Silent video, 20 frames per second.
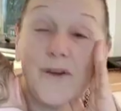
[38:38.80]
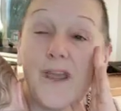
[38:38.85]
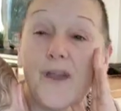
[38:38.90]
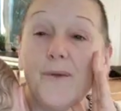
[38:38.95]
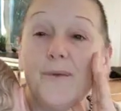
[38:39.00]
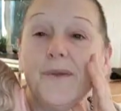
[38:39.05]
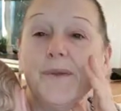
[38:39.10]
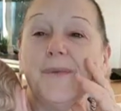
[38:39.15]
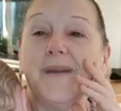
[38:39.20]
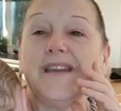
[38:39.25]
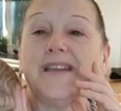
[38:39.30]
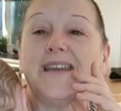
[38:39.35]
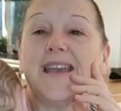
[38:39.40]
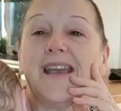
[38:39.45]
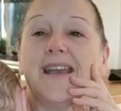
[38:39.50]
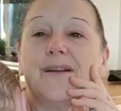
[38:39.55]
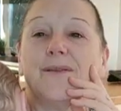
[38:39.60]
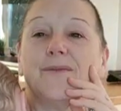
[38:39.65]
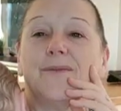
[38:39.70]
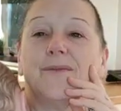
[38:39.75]
No, we went
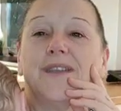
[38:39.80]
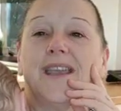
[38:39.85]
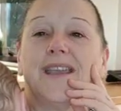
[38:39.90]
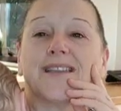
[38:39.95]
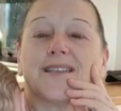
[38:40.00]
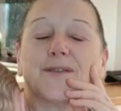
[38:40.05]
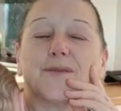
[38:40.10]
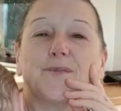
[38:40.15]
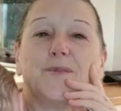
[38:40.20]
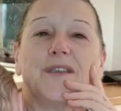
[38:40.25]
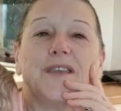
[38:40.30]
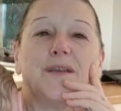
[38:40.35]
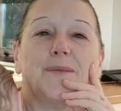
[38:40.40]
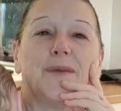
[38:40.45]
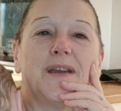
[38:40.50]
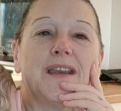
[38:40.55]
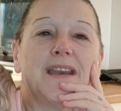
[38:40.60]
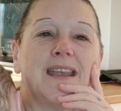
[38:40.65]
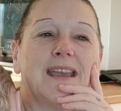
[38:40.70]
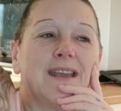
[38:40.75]
out. Yes, we
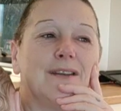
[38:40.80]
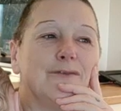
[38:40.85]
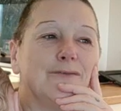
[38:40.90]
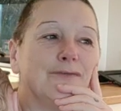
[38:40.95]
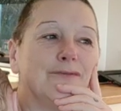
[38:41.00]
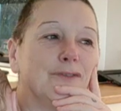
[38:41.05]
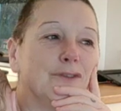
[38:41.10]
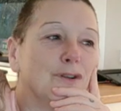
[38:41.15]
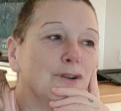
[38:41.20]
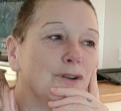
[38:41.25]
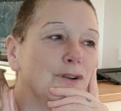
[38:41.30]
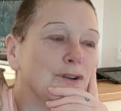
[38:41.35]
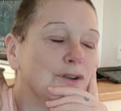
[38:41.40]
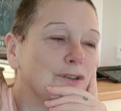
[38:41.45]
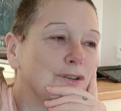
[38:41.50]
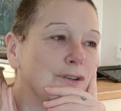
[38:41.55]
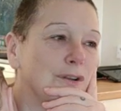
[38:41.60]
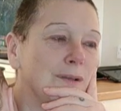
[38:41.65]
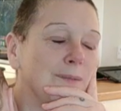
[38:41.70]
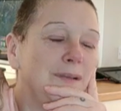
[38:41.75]
went out
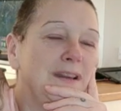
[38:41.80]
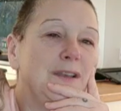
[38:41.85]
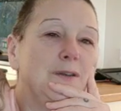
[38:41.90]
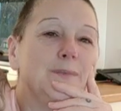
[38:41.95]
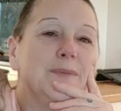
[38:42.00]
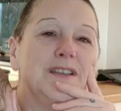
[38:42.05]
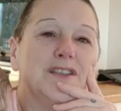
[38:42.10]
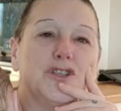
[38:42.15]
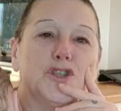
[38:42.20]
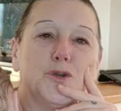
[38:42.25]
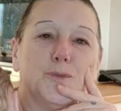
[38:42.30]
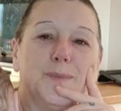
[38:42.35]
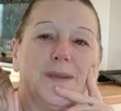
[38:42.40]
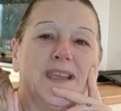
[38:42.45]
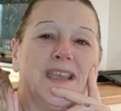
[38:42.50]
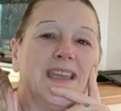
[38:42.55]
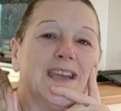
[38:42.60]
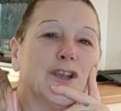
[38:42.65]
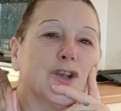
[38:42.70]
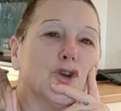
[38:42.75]
for a little bit of
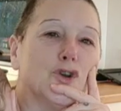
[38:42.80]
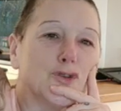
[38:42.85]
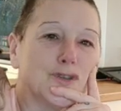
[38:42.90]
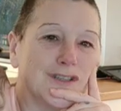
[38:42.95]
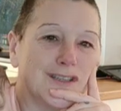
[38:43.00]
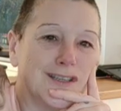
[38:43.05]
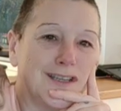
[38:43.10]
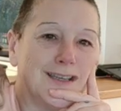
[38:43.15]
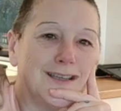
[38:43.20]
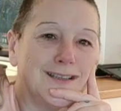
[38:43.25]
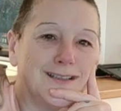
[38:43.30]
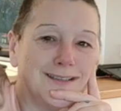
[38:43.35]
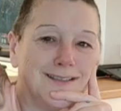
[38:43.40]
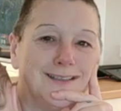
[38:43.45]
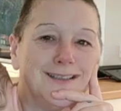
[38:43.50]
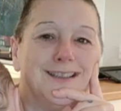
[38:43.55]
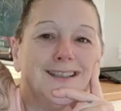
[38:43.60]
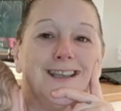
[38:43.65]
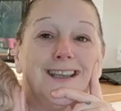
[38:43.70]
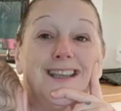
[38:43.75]
shopping and a Costa.
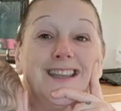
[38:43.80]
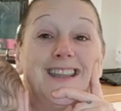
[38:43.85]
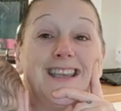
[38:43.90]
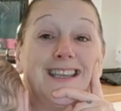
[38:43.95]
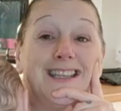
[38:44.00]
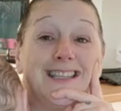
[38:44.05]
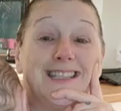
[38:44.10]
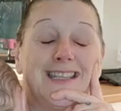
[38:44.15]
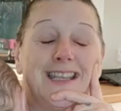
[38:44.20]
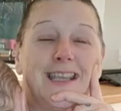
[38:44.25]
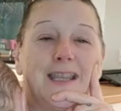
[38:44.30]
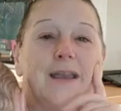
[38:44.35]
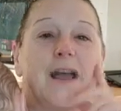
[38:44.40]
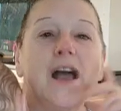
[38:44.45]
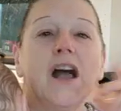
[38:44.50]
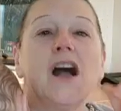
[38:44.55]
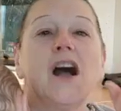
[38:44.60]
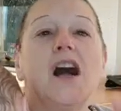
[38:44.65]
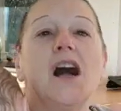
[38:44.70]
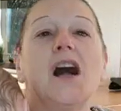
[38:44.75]
That's
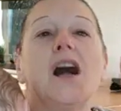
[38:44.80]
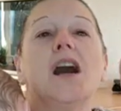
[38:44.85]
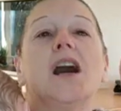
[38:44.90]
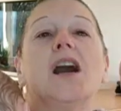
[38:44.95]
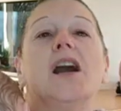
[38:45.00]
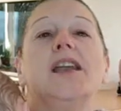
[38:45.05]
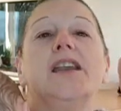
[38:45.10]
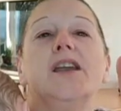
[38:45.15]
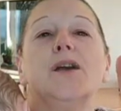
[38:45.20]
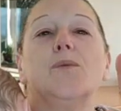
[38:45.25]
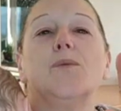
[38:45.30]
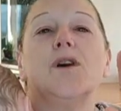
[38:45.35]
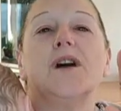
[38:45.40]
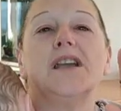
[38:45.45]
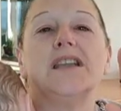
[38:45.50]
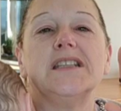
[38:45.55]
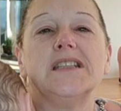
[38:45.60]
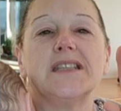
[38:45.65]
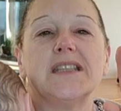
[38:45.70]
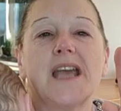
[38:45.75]
it. Oh, I know
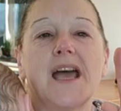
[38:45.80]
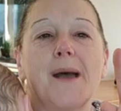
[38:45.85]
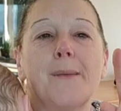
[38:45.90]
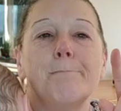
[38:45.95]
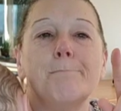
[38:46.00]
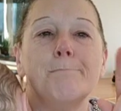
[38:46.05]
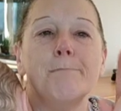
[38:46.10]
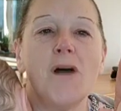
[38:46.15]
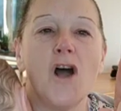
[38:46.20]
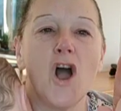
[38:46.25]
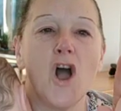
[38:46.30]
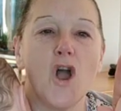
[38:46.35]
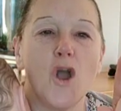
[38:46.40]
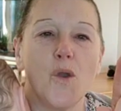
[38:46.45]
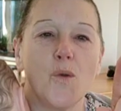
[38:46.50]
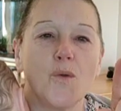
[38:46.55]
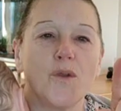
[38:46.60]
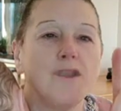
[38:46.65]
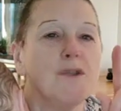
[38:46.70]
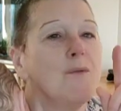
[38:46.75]
why I did that.
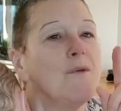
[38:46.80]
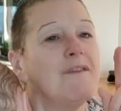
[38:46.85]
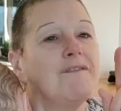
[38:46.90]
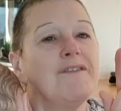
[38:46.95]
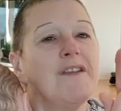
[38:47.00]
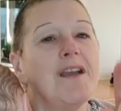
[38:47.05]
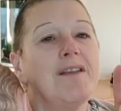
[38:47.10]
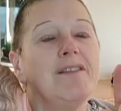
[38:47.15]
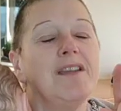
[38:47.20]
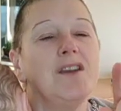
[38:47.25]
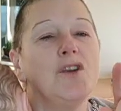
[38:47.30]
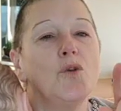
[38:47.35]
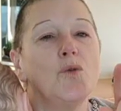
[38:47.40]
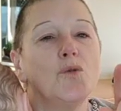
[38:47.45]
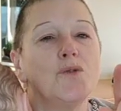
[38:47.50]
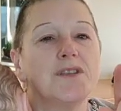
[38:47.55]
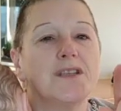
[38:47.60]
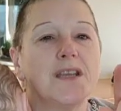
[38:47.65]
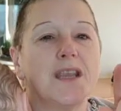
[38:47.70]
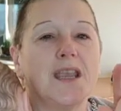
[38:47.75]
Mo, you are very
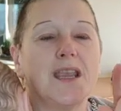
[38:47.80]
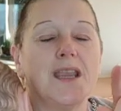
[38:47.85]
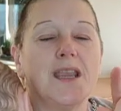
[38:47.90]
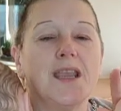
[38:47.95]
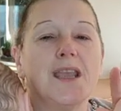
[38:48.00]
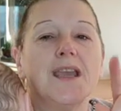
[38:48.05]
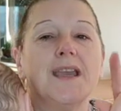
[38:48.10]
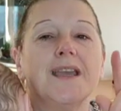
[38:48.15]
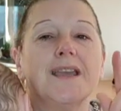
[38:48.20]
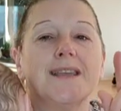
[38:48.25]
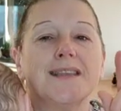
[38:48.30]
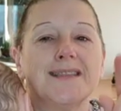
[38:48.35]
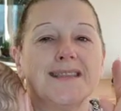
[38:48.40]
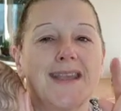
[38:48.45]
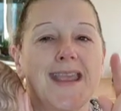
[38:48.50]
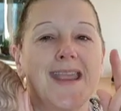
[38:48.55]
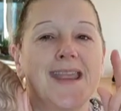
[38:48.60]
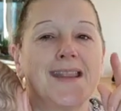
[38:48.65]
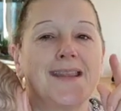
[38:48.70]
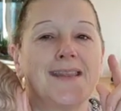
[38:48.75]
naughty
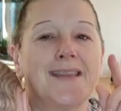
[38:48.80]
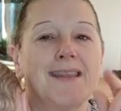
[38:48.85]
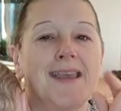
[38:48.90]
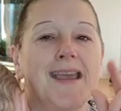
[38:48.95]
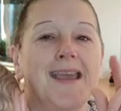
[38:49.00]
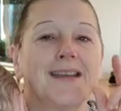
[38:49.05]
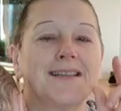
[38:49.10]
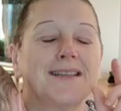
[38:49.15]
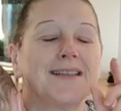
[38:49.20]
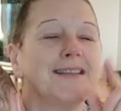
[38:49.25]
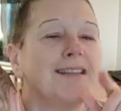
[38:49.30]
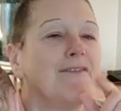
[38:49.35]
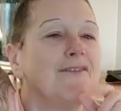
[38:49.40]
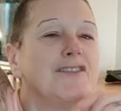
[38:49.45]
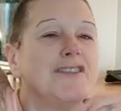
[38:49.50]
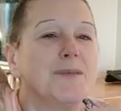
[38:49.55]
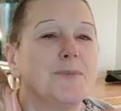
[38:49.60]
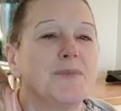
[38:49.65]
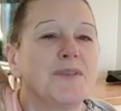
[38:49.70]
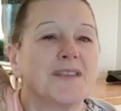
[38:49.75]
saying that they had
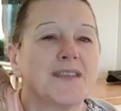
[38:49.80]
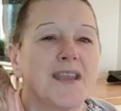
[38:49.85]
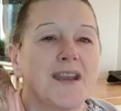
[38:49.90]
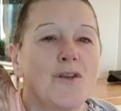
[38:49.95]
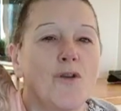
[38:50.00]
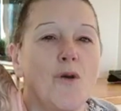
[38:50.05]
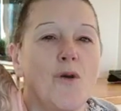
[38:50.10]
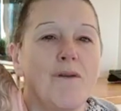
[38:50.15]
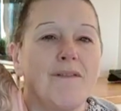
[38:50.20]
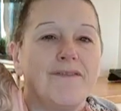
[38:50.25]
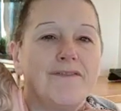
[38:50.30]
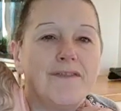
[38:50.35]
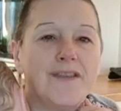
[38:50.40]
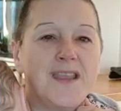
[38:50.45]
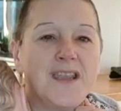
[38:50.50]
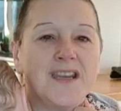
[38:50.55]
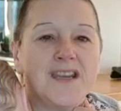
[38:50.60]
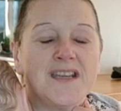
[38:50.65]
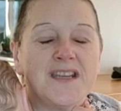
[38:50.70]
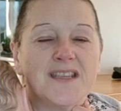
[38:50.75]
70% off
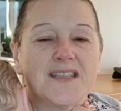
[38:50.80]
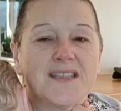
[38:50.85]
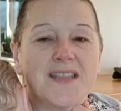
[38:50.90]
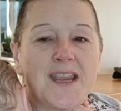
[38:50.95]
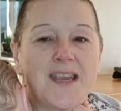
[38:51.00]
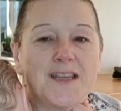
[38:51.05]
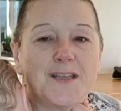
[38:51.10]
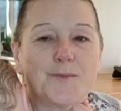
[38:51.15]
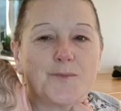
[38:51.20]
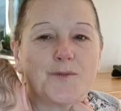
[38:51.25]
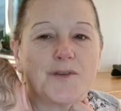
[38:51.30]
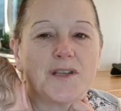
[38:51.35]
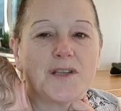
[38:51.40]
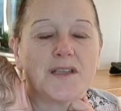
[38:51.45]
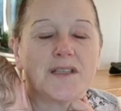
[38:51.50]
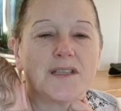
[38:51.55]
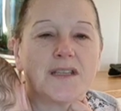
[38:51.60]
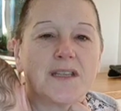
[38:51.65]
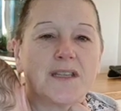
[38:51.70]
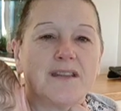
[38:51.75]
in
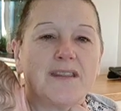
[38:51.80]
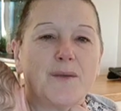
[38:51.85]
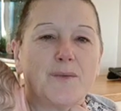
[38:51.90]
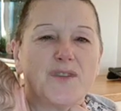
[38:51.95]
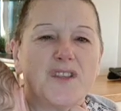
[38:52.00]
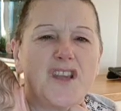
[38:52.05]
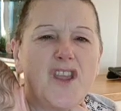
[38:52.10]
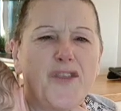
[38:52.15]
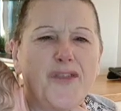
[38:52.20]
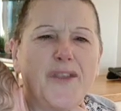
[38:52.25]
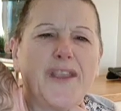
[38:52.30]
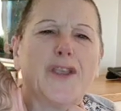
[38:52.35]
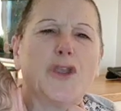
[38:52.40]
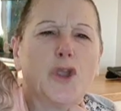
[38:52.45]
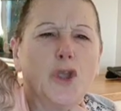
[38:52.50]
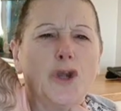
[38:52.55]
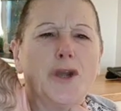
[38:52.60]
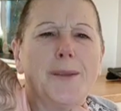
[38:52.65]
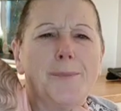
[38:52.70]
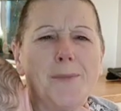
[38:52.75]
Sainsbury's. There was nothing
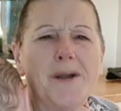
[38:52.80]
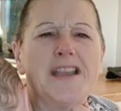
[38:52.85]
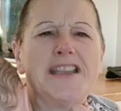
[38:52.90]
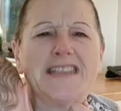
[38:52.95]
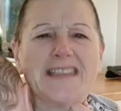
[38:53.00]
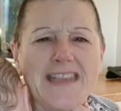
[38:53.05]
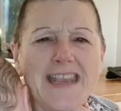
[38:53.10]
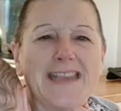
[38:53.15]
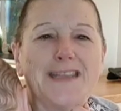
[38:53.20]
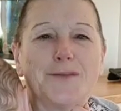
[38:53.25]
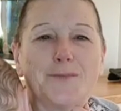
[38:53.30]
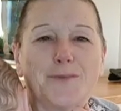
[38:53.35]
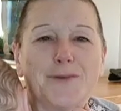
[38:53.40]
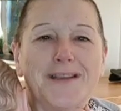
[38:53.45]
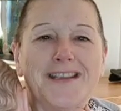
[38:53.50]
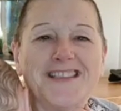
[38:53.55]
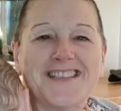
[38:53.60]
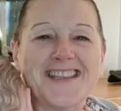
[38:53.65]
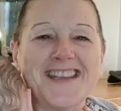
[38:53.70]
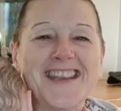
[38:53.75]
good in my
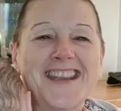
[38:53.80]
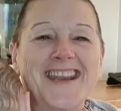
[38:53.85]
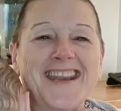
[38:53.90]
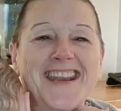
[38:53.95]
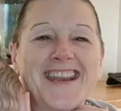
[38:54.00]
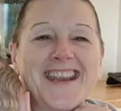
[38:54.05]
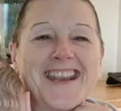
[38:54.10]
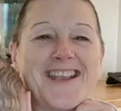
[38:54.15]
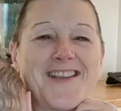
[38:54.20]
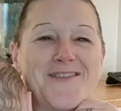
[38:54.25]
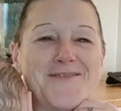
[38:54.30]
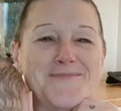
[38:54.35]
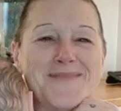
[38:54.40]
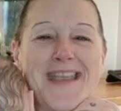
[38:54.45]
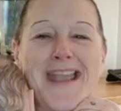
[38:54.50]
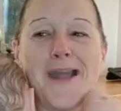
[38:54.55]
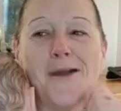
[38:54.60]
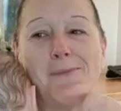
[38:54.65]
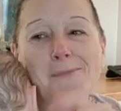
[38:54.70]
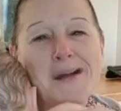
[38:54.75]
Sainsbury's. They got
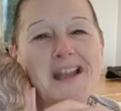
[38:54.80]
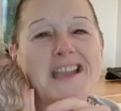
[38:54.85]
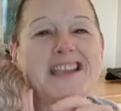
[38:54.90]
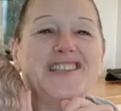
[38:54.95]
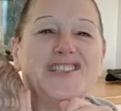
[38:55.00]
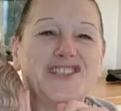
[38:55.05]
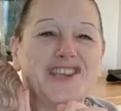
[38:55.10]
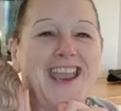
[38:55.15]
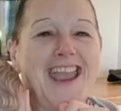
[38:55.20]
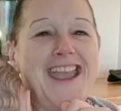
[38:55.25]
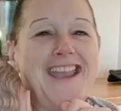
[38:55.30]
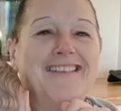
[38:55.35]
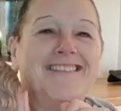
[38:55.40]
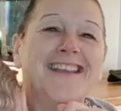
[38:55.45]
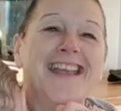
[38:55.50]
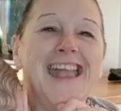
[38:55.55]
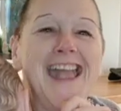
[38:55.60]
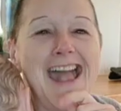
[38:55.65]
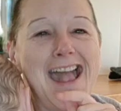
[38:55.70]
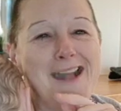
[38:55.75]
me out of my
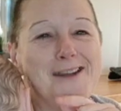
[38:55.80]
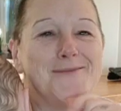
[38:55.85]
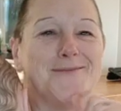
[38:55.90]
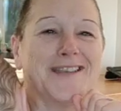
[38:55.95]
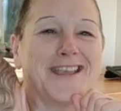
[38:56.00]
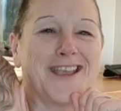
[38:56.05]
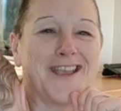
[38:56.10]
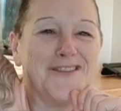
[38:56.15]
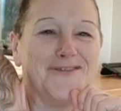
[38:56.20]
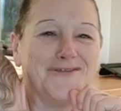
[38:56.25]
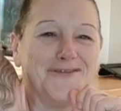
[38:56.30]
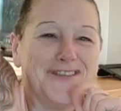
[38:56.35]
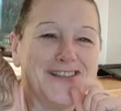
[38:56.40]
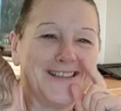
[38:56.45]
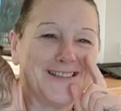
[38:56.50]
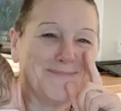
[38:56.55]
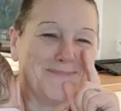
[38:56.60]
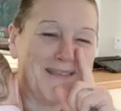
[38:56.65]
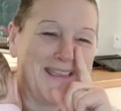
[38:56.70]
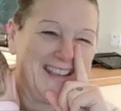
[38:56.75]
chair, out of my comfy
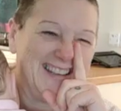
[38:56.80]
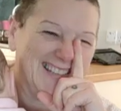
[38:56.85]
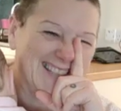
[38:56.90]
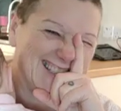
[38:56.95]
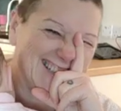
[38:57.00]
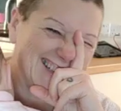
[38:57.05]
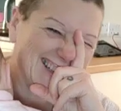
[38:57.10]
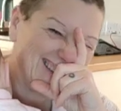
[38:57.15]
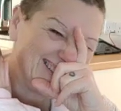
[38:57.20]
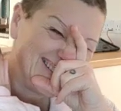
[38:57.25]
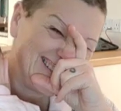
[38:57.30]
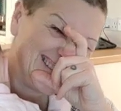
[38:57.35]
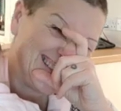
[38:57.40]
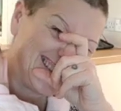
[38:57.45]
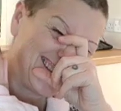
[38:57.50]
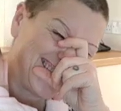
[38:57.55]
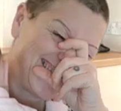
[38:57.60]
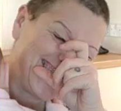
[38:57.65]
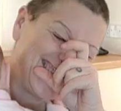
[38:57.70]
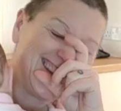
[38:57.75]
space to go
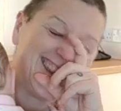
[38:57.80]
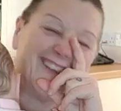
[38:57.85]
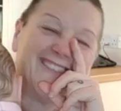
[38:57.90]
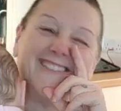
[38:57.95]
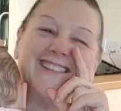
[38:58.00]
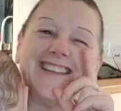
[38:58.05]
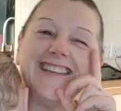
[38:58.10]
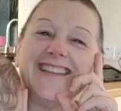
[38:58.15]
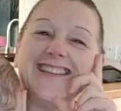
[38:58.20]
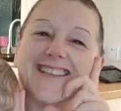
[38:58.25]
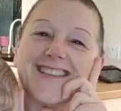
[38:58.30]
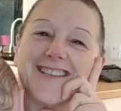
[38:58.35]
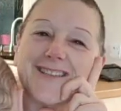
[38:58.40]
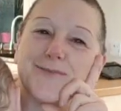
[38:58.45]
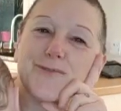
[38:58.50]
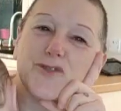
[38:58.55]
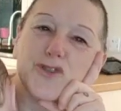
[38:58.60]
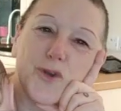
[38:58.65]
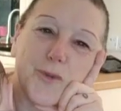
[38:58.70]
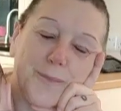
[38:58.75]
do that. No, I needed
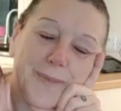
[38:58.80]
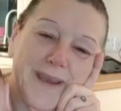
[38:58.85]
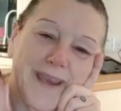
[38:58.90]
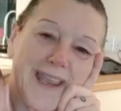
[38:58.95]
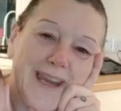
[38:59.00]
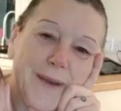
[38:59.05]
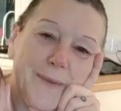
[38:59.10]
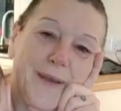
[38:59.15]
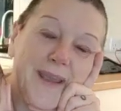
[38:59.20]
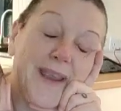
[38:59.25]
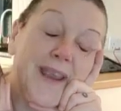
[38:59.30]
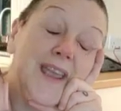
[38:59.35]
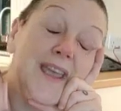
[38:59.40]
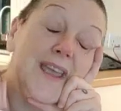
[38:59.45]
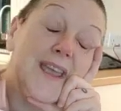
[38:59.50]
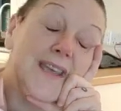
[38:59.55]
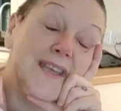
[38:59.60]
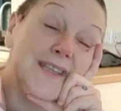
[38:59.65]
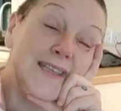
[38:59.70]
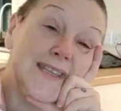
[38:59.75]
some shopping anyway.
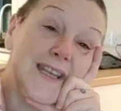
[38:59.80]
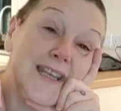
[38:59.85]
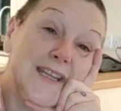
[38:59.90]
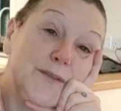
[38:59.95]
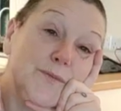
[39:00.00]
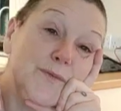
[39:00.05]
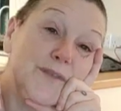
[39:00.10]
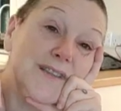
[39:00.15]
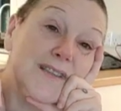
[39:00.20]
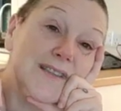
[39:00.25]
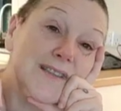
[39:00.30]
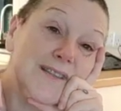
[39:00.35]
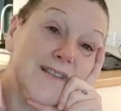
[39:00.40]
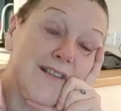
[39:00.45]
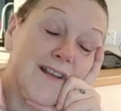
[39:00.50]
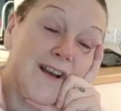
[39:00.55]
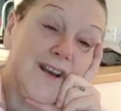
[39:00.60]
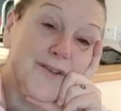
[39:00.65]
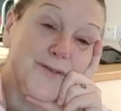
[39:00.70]
And Sainsbury's is our